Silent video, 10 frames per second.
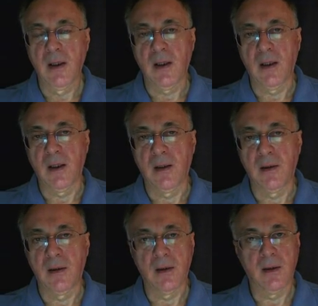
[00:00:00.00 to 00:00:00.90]

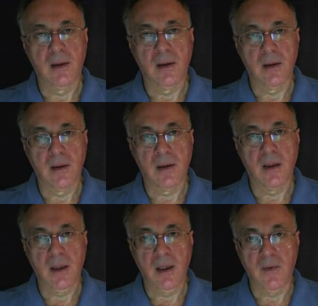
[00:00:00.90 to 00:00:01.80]
And
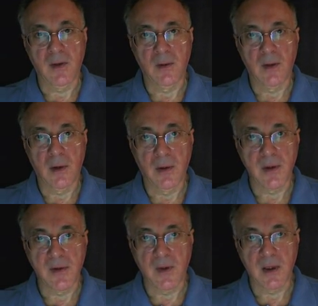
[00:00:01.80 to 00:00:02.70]
if it were
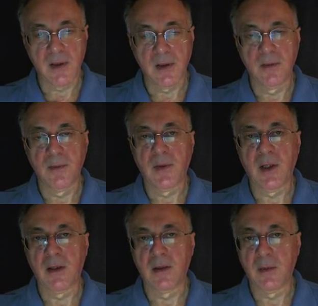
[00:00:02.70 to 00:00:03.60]
always fixed,
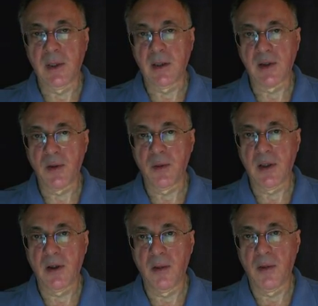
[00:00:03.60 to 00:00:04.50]
then ellipticals would
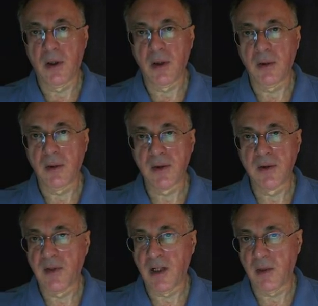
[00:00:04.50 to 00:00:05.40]
be a homologous
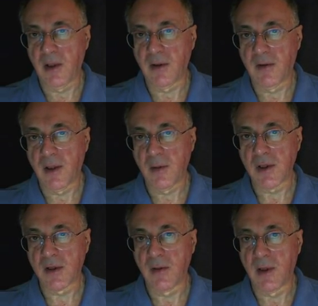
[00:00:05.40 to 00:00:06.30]
family of objects.